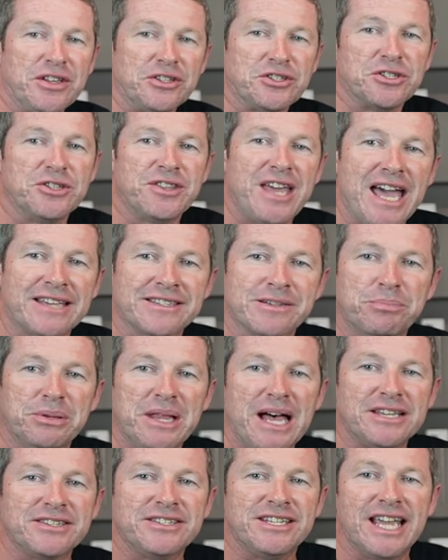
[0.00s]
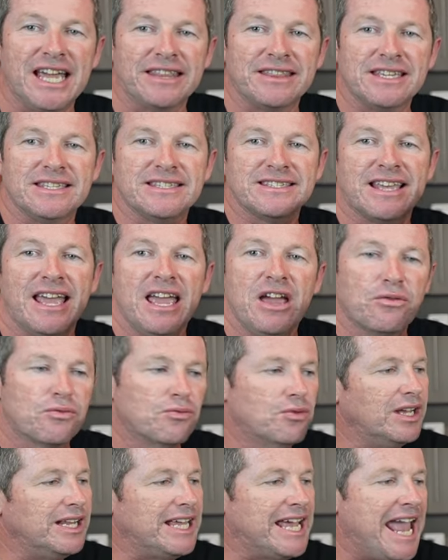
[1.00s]
the 2000 Plus, you get this
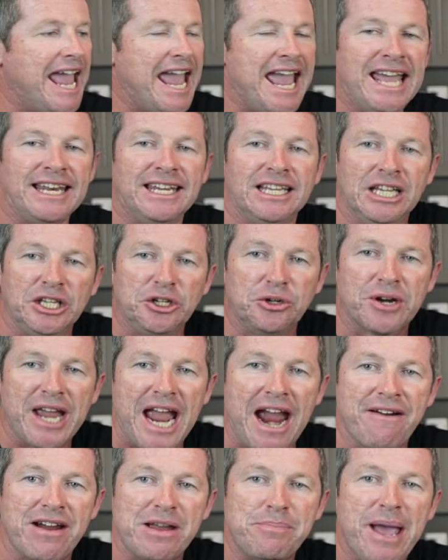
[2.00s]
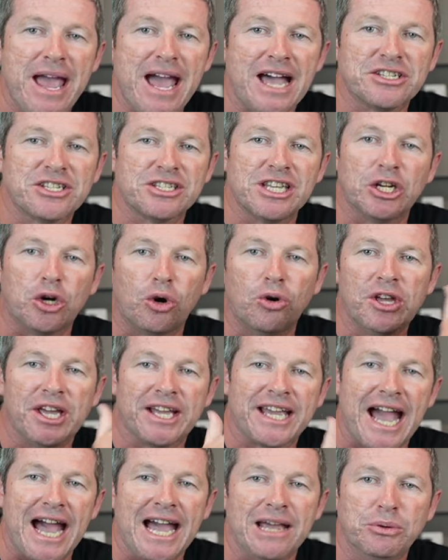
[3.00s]
really handy little carry pouch that all your
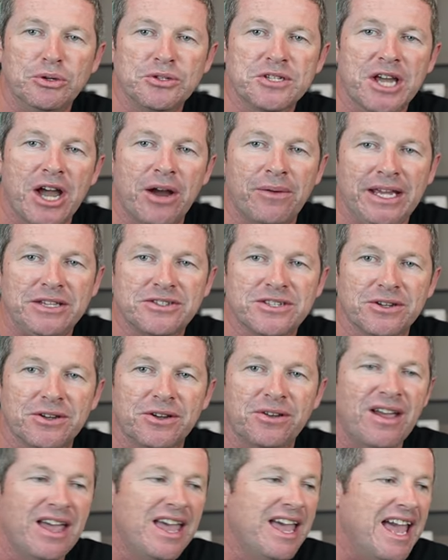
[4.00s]
cables go into,